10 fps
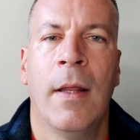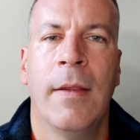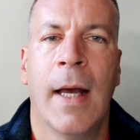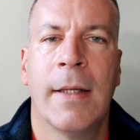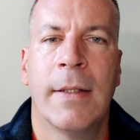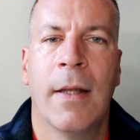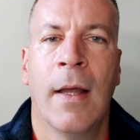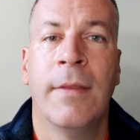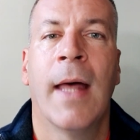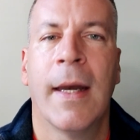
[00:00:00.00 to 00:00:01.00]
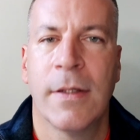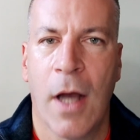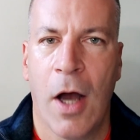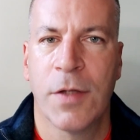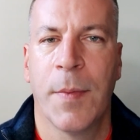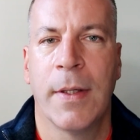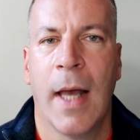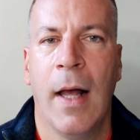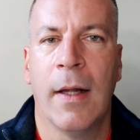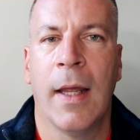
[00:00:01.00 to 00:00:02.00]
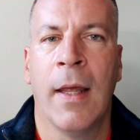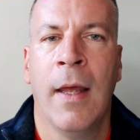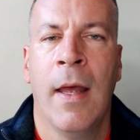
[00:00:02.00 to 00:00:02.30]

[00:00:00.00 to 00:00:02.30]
that is hospitality.